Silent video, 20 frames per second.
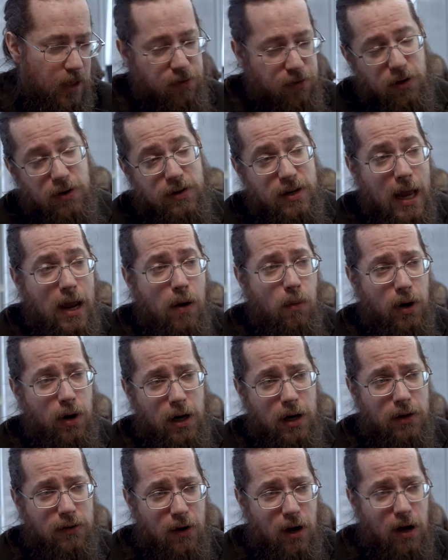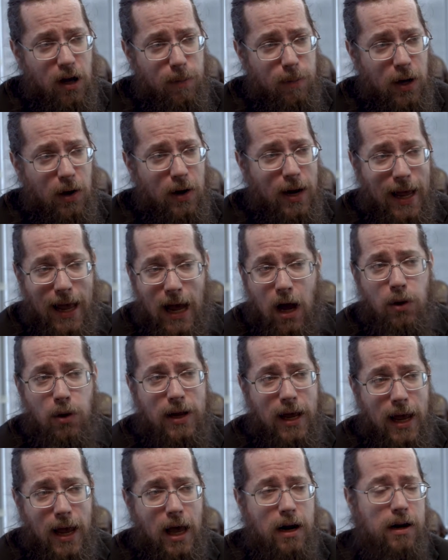Today, we're going to talk about how
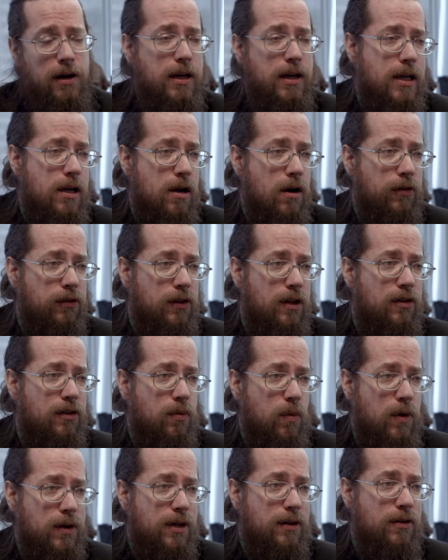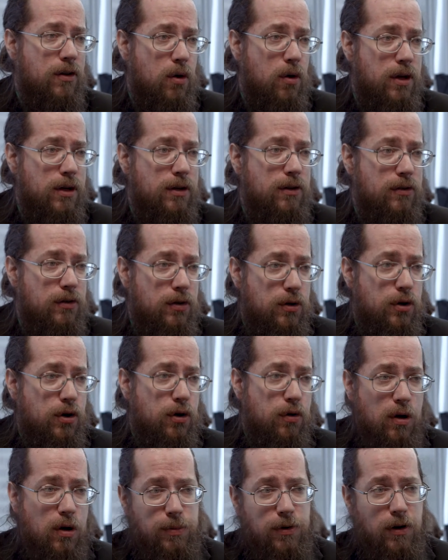to add an ERC20 token to your
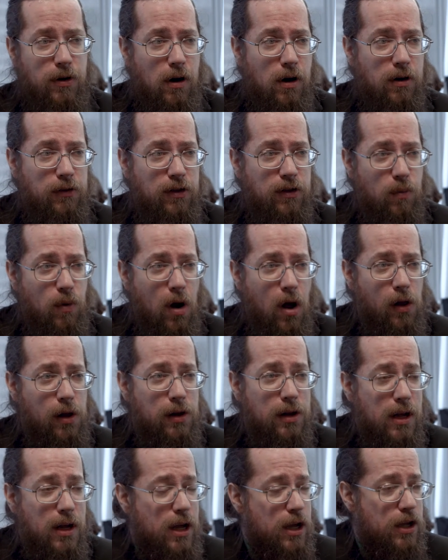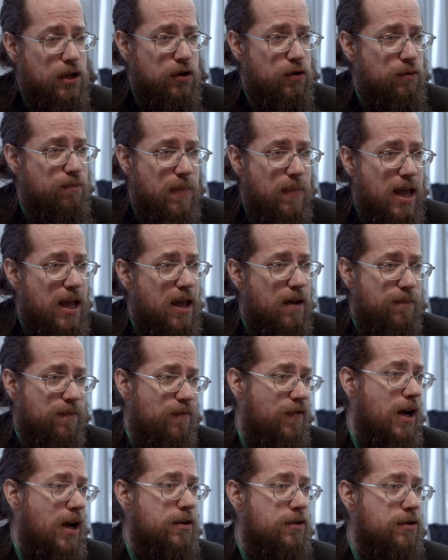cryptocurrency wallet. You may
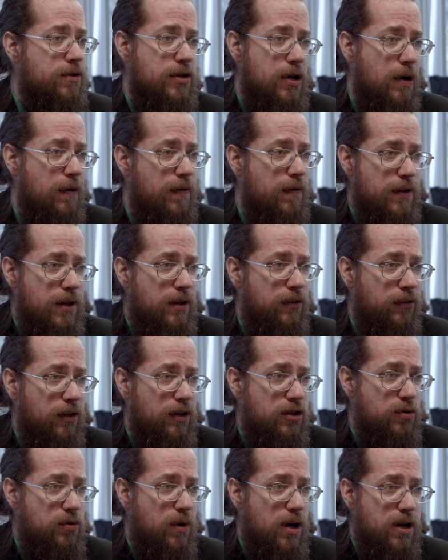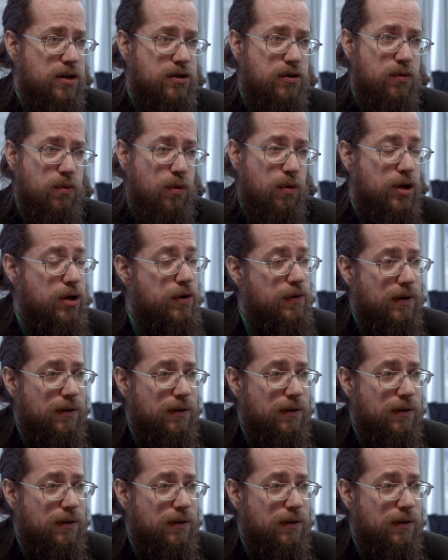find yourself in this situation where you've